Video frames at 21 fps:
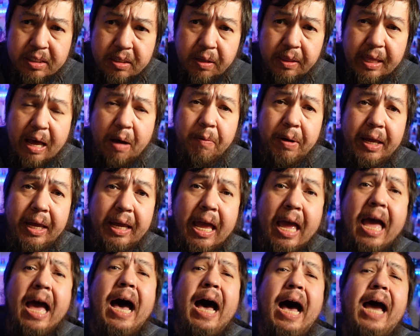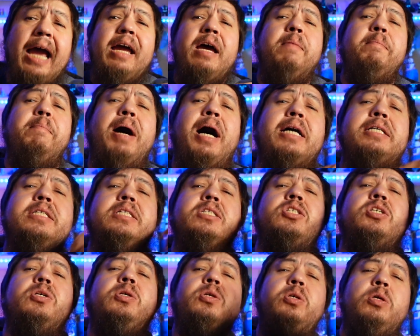So that way I unbox it
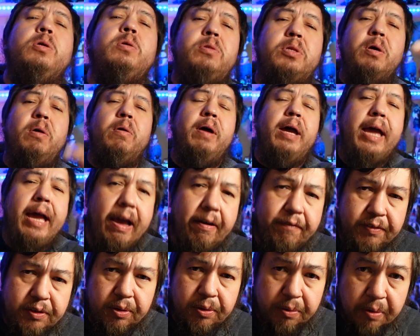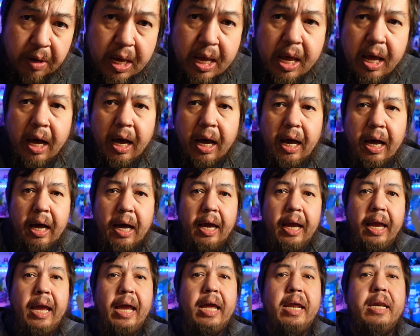so you don't have to.
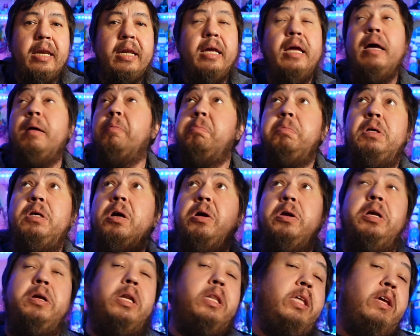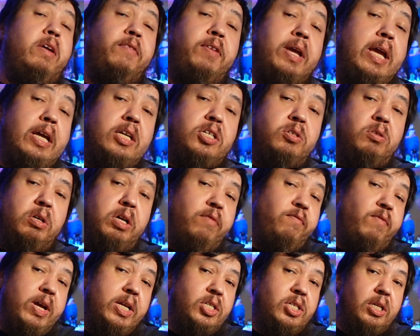Uh, and uh, go to the occasional
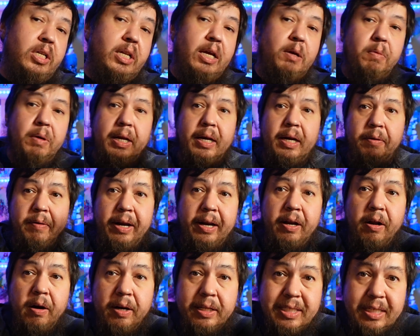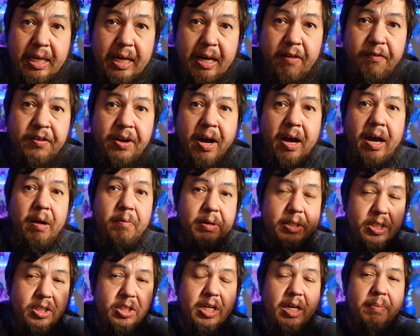convention. Like we're getting ready to go to TFCon,
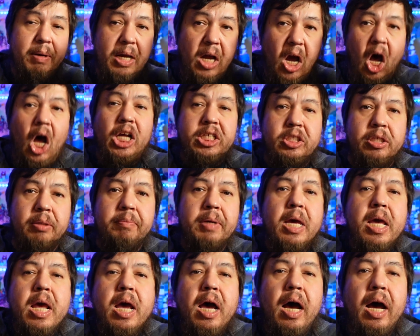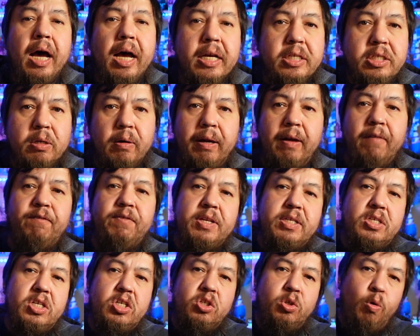which is going to be awesome. Uh, so if
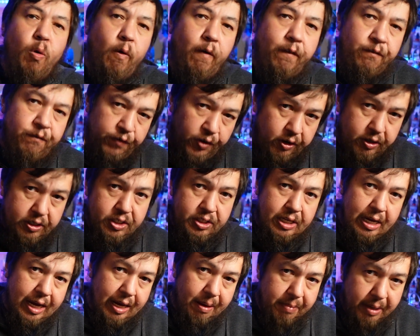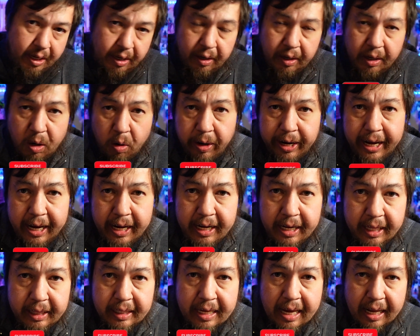this is your first time here, go ahead
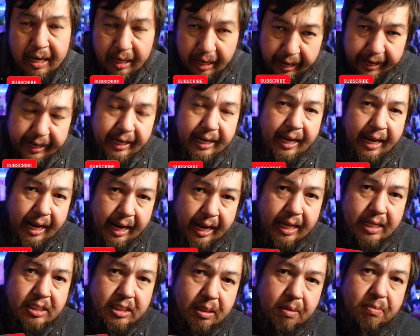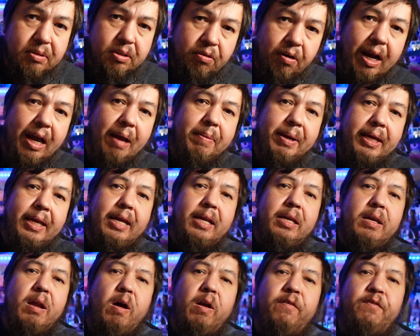and hit that like and subscribe and
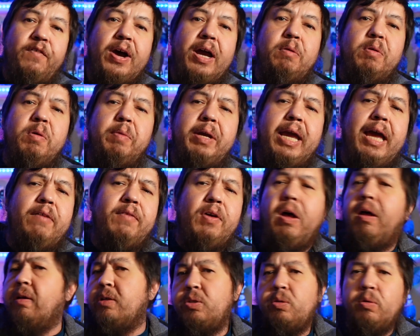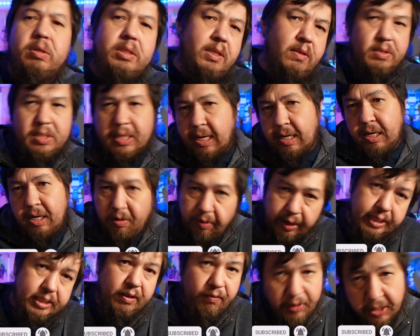get notified when we have all sorts of zany,
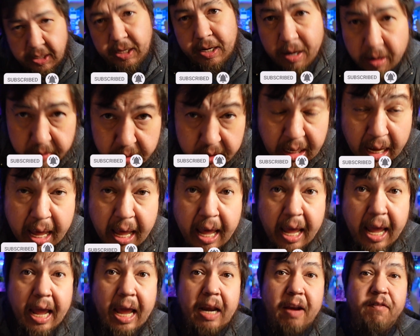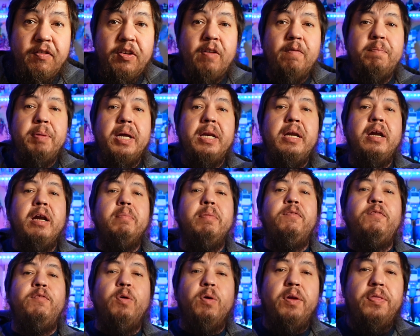crazy videos. And if you've been here
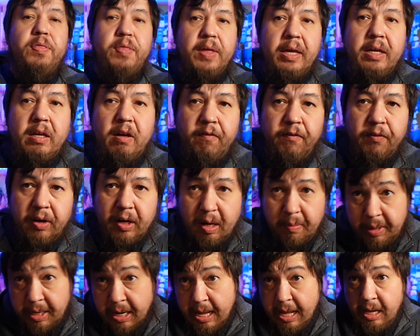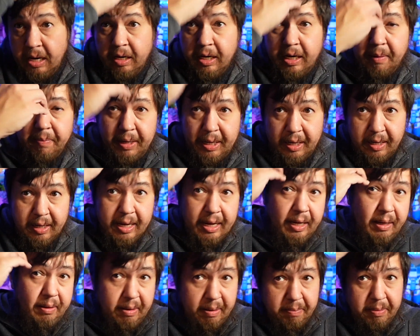before, thank you for coming. Look at me.
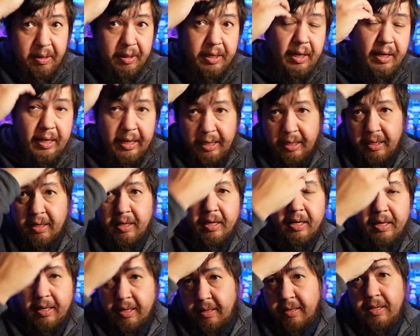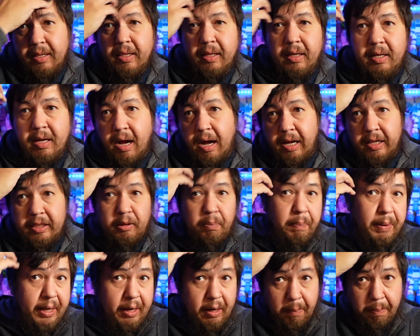I, am looking like uh,
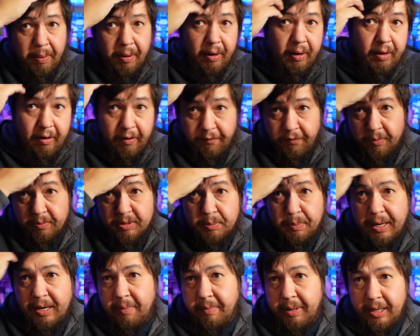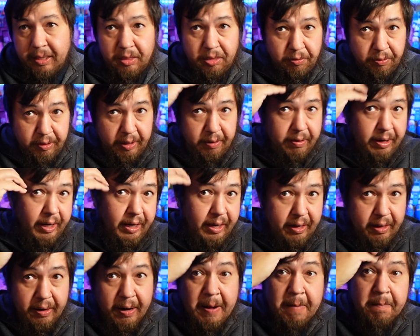goth Peter Parker from Spider-Man 3 right
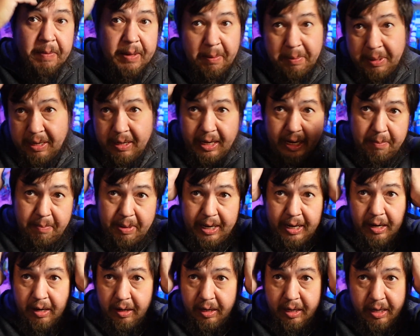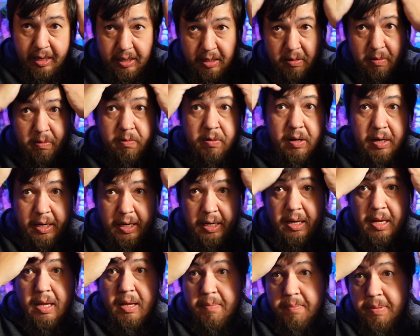here. I'm going to get my hair cut, don't worry.
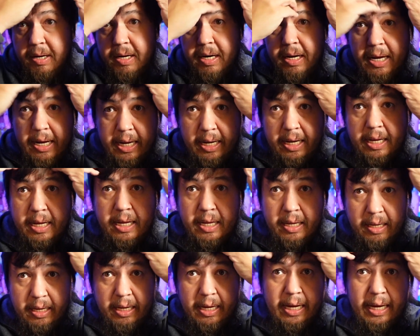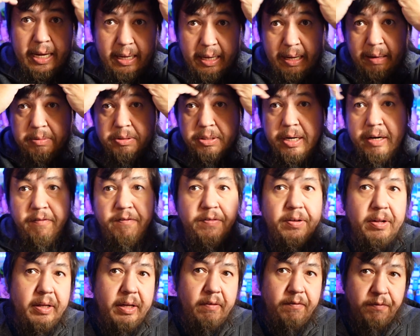But uh, I, am trying to
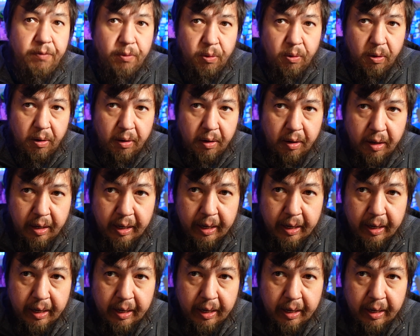fill in for...